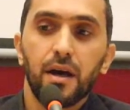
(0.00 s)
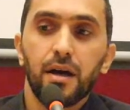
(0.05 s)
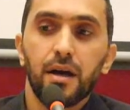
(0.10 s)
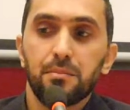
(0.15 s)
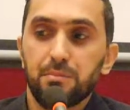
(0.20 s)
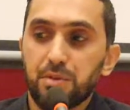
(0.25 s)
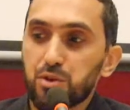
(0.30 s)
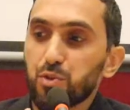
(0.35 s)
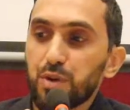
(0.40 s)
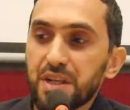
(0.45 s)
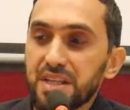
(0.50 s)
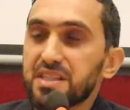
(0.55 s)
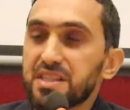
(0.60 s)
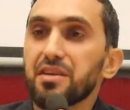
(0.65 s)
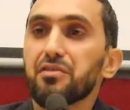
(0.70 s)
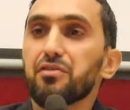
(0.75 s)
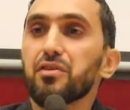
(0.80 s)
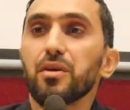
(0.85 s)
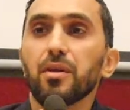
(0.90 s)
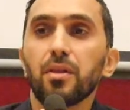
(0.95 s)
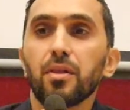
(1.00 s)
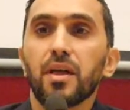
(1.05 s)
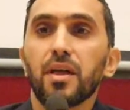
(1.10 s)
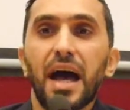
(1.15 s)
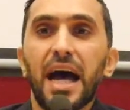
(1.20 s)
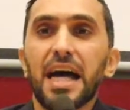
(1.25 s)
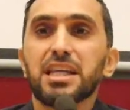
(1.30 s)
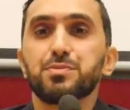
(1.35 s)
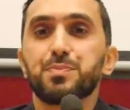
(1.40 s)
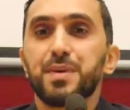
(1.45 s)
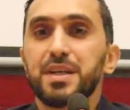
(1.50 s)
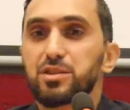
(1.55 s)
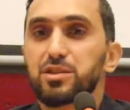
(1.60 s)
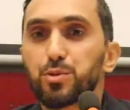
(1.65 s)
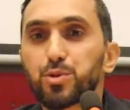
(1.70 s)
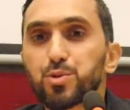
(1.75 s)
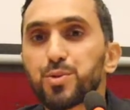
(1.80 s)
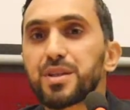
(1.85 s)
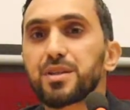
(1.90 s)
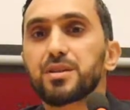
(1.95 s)
between several aspects,
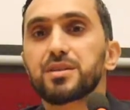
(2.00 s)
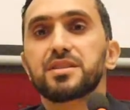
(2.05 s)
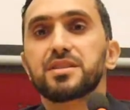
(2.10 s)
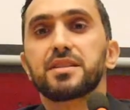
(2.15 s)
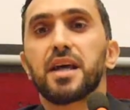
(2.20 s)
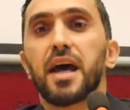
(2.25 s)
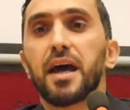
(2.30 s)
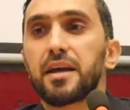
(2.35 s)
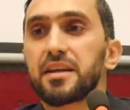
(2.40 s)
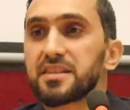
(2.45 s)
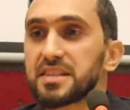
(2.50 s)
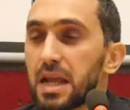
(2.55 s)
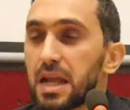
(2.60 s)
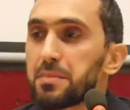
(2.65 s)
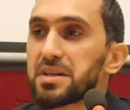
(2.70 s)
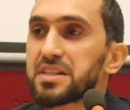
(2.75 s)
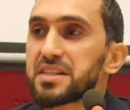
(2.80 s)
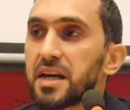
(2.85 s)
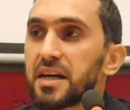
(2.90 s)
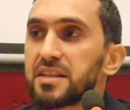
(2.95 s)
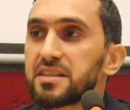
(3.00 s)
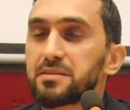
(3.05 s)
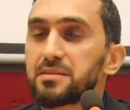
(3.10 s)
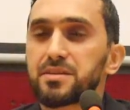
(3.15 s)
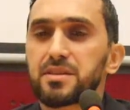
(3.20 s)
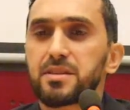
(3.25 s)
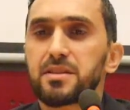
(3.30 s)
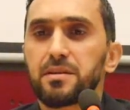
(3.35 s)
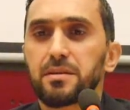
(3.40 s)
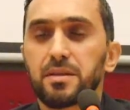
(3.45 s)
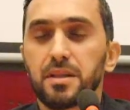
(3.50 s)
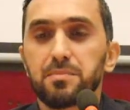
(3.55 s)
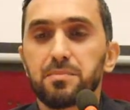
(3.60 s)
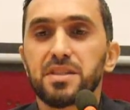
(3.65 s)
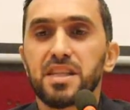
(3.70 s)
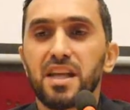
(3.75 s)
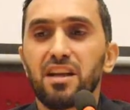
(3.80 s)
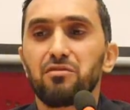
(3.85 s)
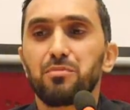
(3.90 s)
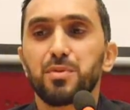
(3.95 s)
between the Islamic sciences
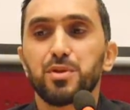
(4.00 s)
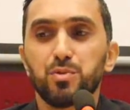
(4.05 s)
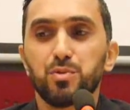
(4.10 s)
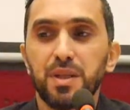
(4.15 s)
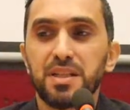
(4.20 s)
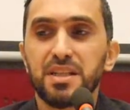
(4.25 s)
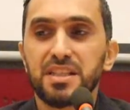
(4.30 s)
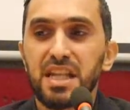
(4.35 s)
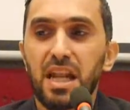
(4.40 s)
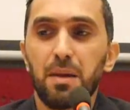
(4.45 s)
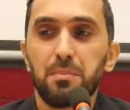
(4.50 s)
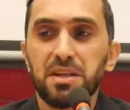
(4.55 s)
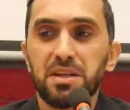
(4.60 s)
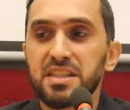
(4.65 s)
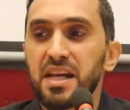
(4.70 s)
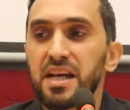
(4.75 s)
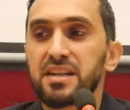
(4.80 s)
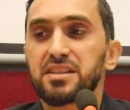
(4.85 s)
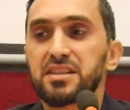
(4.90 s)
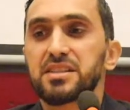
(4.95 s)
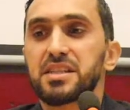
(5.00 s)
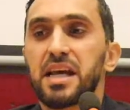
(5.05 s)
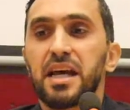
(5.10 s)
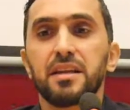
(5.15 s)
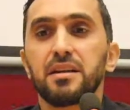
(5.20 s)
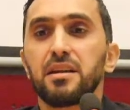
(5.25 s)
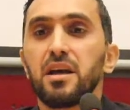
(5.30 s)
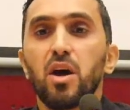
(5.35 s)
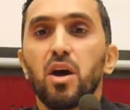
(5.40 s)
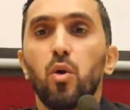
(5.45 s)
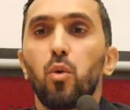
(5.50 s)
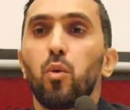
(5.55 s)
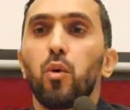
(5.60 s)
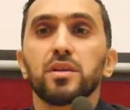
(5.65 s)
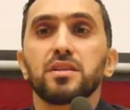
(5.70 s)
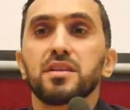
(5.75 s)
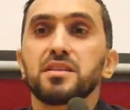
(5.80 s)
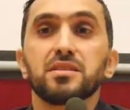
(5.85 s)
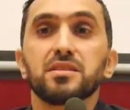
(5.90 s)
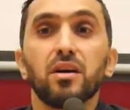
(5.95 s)
themselves, between the Islamic sciences and
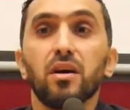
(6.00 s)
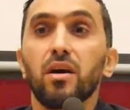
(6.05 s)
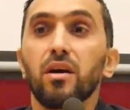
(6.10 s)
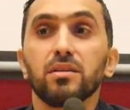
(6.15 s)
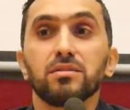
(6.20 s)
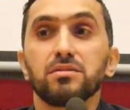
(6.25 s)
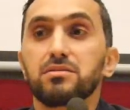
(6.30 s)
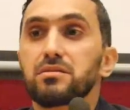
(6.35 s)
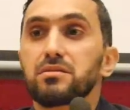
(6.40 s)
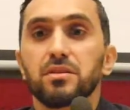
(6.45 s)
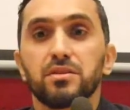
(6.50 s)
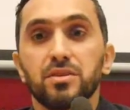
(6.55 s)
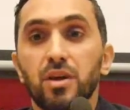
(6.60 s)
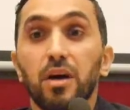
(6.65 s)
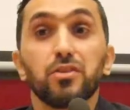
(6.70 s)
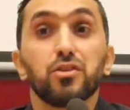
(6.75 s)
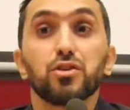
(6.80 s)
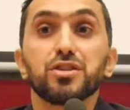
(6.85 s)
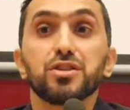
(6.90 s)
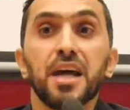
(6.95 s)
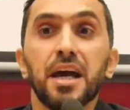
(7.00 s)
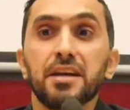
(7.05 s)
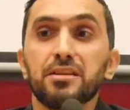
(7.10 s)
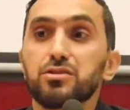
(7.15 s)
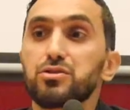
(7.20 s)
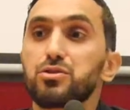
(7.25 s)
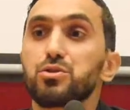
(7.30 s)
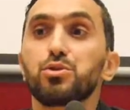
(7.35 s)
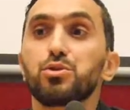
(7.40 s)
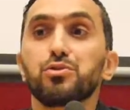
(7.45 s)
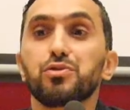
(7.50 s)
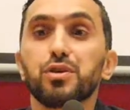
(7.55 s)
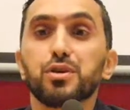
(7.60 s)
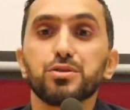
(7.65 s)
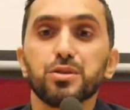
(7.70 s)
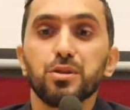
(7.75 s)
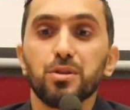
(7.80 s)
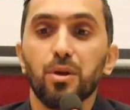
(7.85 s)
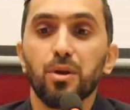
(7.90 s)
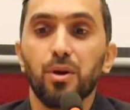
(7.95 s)
what is called the other sciences, the
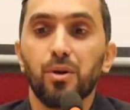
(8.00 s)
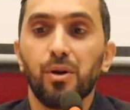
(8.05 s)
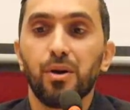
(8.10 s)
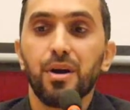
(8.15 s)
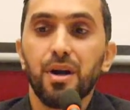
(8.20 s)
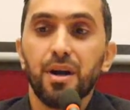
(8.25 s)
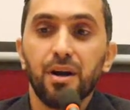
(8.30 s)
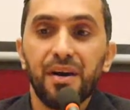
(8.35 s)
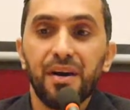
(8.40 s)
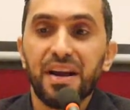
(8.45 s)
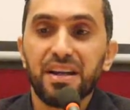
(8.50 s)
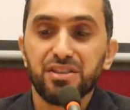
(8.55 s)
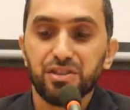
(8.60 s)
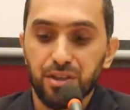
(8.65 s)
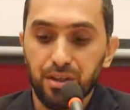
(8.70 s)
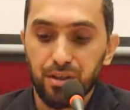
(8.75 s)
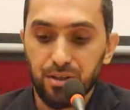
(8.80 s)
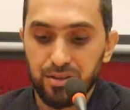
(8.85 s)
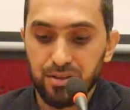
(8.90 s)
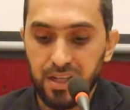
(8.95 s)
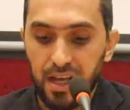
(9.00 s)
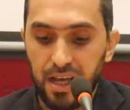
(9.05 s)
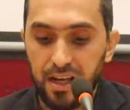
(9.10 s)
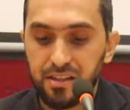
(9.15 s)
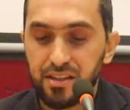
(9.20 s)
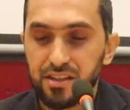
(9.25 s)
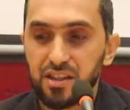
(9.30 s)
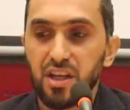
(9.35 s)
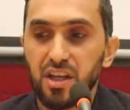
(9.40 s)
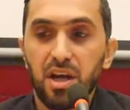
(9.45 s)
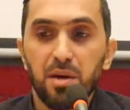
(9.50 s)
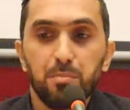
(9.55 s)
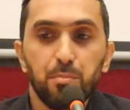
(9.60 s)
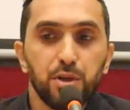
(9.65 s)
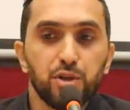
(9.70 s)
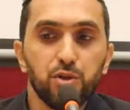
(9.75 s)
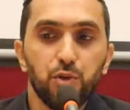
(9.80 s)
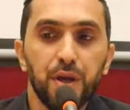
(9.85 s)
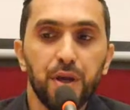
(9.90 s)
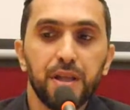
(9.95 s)
universal or rational sciences,
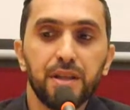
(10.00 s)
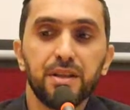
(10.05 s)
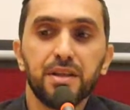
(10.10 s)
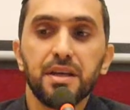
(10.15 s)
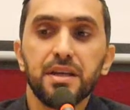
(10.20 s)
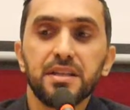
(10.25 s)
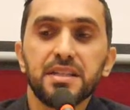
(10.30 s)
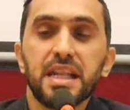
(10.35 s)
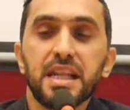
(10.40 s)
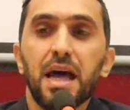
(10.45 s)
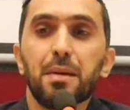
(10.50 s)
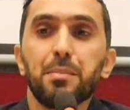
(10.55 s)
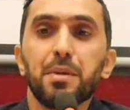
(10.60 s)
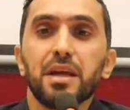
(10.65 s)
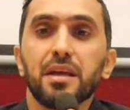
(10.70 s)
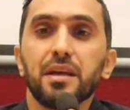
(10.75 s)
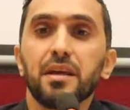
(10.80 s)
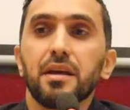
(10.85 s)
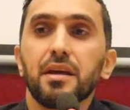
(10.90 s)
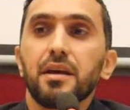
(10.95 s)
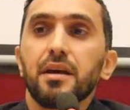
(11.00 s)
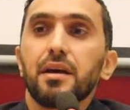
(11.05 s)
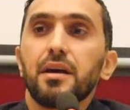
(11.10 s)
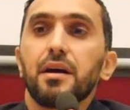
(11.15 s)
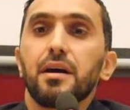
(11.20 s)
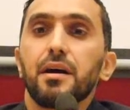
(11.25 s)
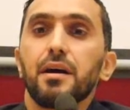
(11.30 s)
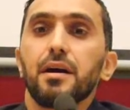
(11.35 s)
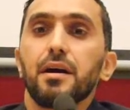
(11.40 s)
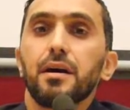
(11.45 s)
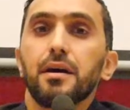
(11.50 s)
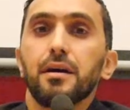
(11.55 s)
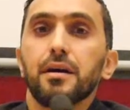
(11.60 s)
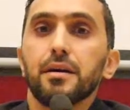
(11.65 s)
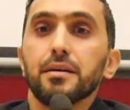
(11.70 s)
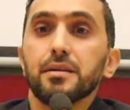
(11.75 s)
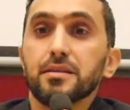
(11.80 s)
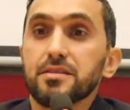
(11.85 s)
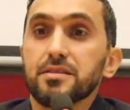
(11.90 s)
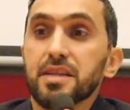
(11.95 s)
between the Islamic
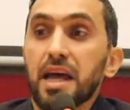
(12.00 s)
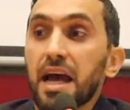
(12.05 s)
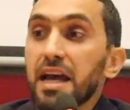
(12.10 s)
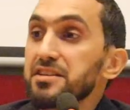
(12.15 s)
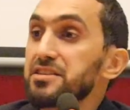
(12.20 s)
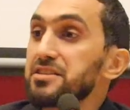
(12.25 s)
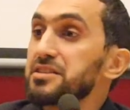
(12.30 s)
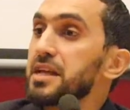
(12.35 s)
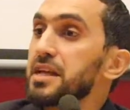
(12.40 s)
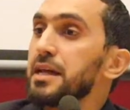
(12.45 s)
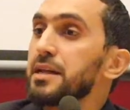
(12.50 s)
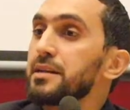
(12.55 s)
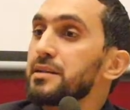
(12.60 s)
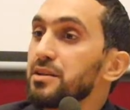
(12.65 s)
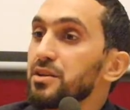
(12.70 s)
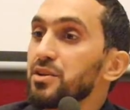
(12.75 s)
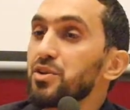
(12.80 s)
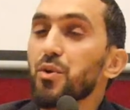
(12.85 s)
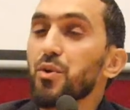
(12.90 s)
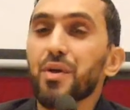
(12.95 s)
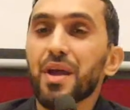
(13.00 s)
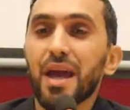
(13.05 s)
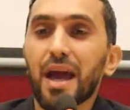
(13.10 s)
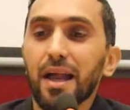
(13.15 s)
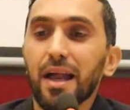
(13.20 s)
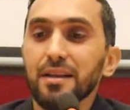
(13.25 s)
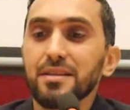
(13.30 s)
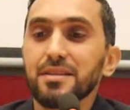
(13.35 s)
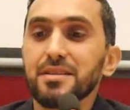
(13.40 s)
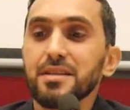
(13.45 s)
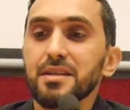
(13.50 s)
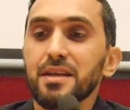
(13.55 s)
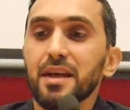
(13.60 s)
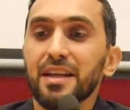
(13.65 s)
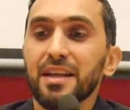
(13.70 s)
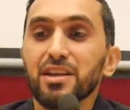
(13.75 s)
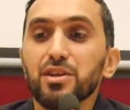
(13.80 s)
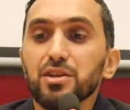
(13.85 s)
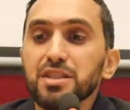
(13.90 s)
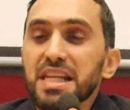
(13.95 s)
sciences and the reality,
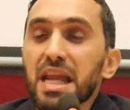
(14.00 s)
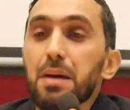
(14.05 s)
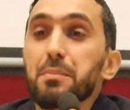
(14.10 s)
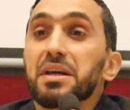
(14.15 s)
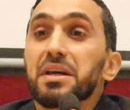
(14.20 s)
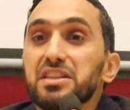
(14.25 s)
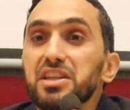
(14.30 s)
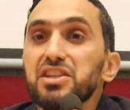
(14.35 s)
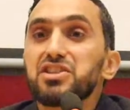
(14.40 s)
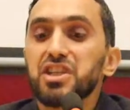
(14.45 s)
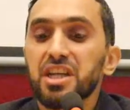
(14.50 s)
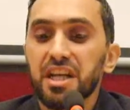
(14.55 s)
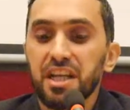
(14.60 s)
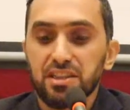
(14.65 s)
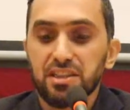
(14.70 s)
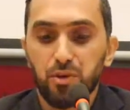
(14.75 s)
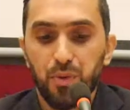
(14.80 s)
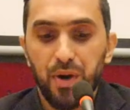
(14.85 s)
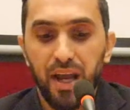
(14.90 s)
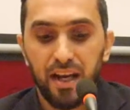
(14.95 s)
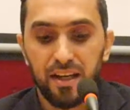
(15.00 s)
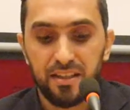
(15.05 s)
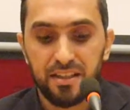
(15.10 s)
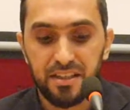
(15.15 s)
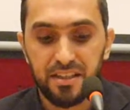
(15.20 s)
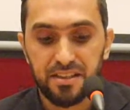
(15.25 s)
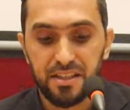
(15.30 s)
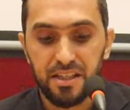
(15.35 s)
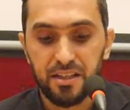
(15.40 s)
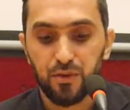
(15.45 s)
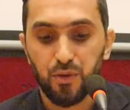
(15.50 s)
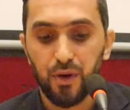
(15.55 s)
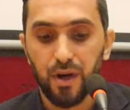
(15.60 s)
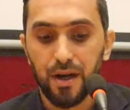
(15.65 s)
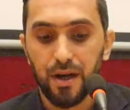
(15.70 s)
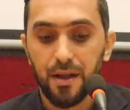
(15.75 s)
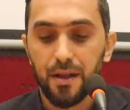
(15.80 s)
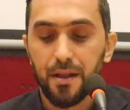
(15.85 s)
and the Islamic teaching and the reality, etc.